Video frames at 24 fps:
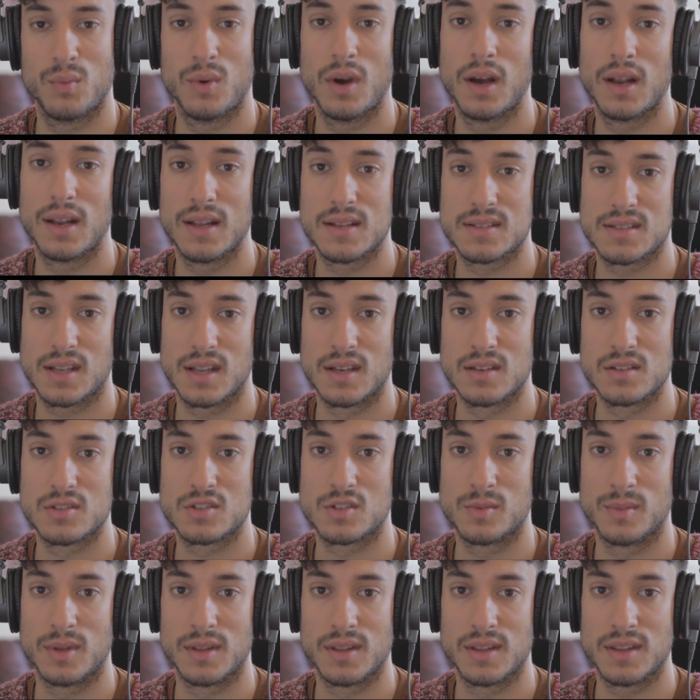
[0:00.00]
Wurlitzer
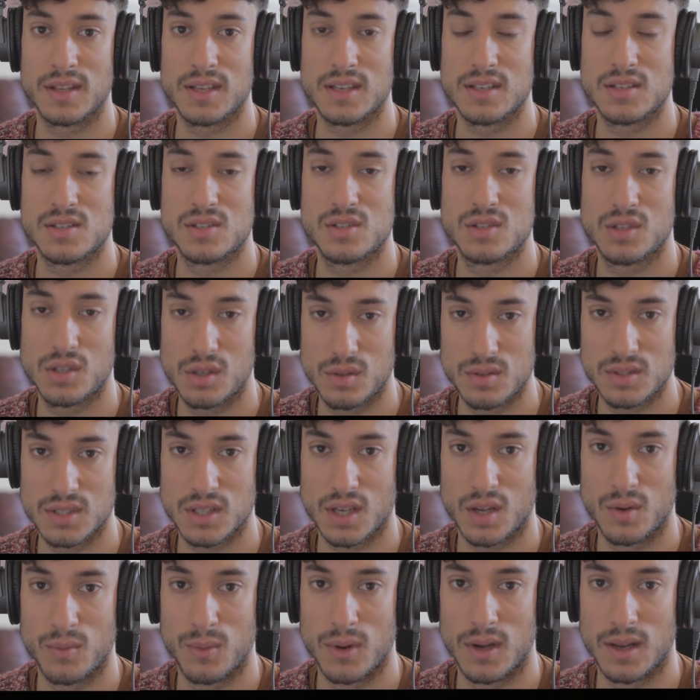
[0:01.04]
instrument, the
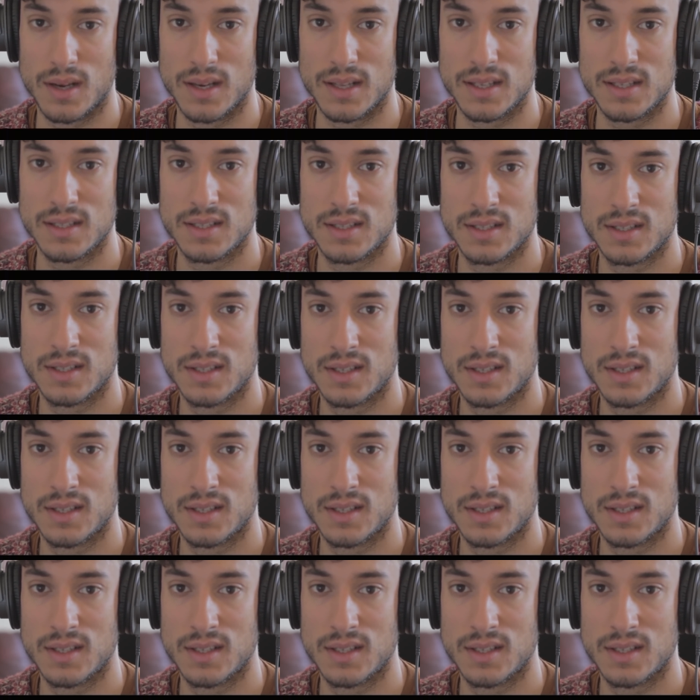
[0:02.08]
Studio Wurli,